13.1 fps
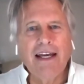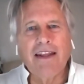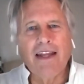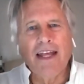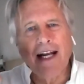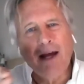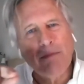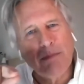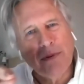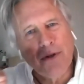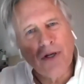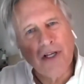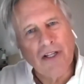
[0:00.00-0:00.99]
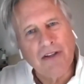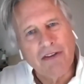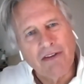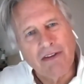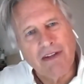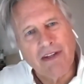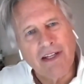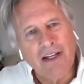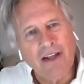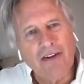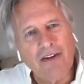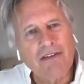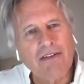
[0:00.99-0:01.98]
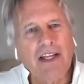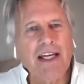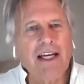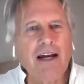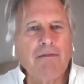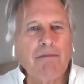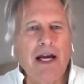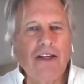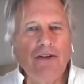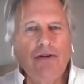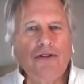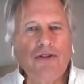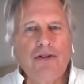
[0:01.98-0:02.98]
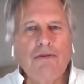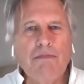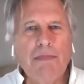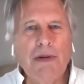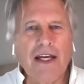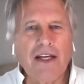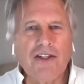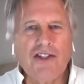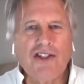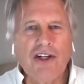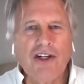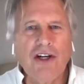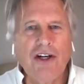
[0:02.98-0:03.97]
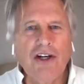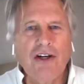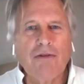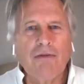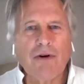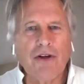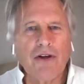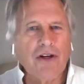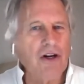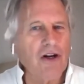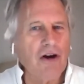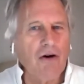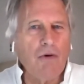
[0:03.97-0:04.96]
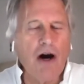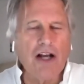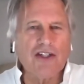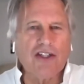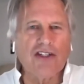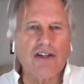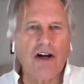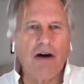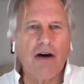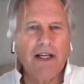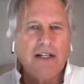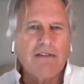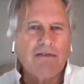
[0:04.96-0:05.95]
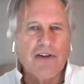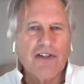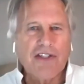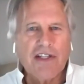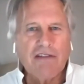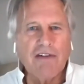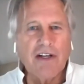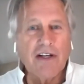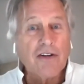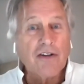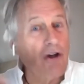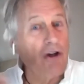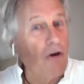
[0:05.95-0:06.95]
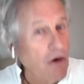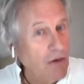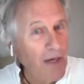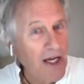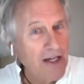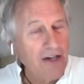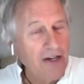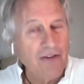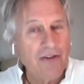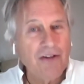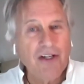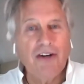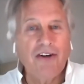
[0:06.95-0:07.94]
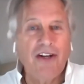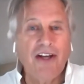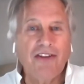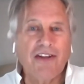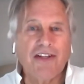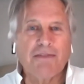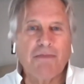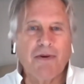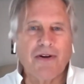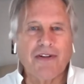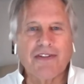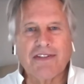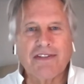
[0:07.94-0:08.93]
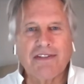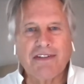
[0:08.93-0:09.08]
And then I put in another link on my YouTube page where you can go watch all my diversity videos or my other near-death experience